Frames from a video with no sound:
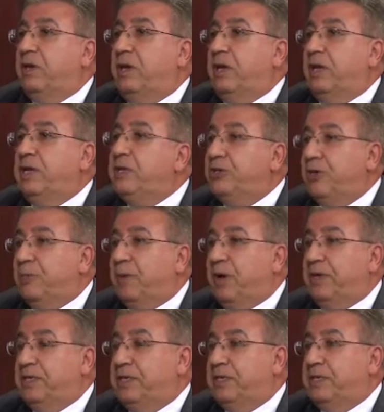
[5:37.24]

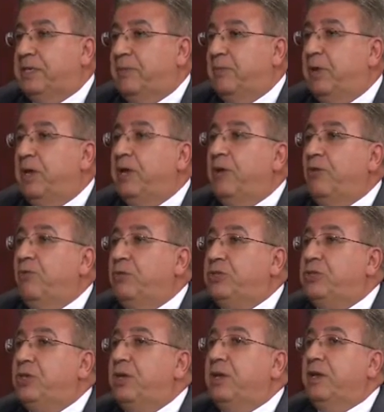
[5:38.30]
enterprise system,
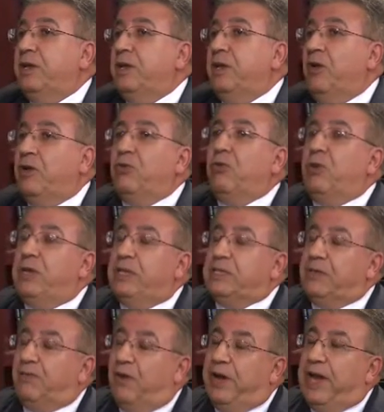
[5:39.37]
which not only is
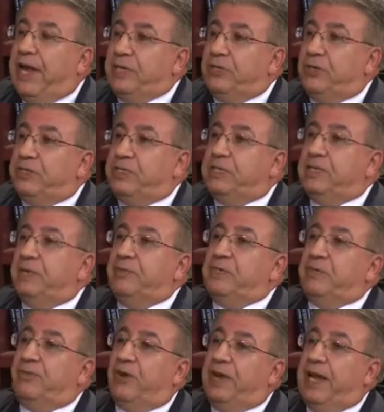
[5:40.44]
a financial
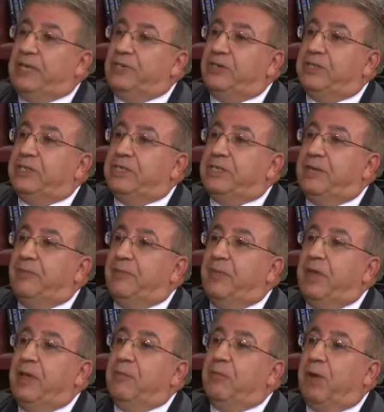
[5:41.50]
system
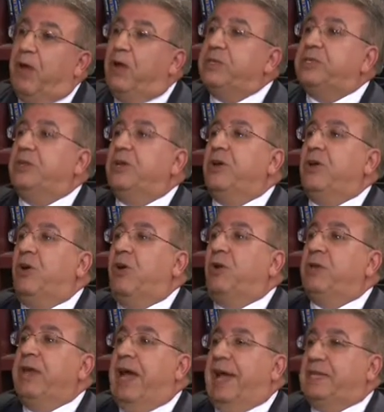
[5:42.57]
plus all
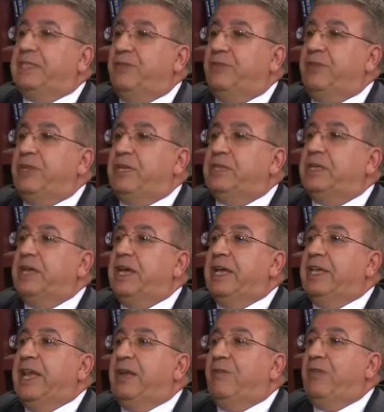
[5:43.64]
the activities
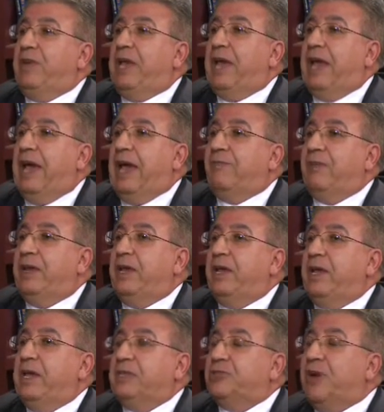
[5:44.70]
that we can have a
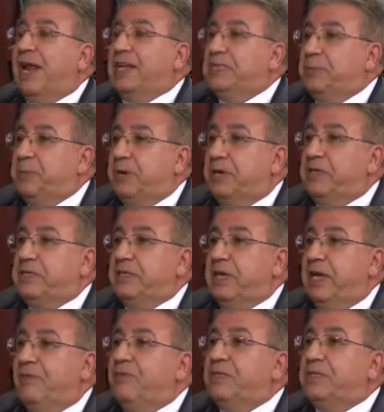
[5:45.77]
transparency
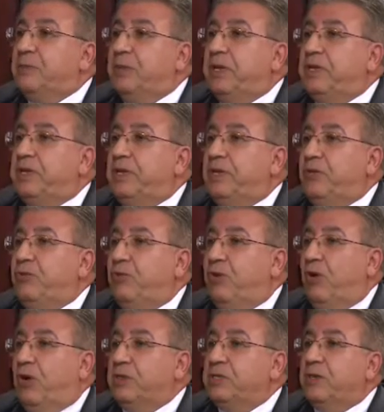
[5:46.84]
and visibility into
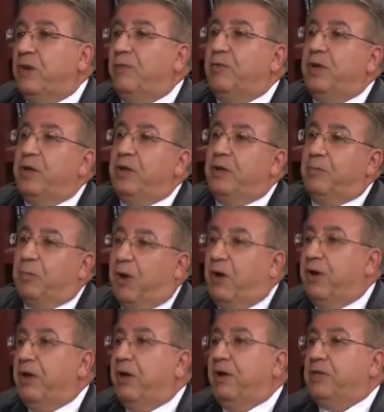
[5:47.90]
cost of
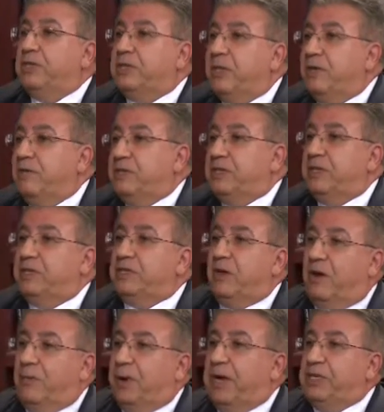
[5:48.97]
products, services,
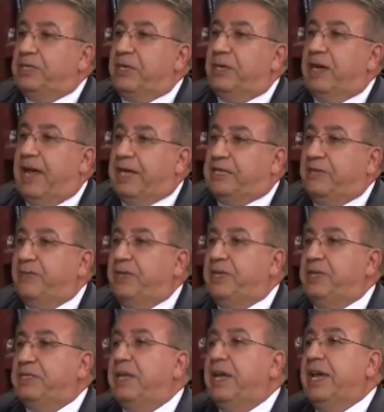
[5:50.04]
operation,
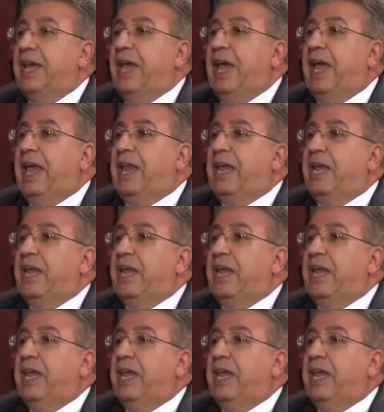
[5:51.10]
activities, and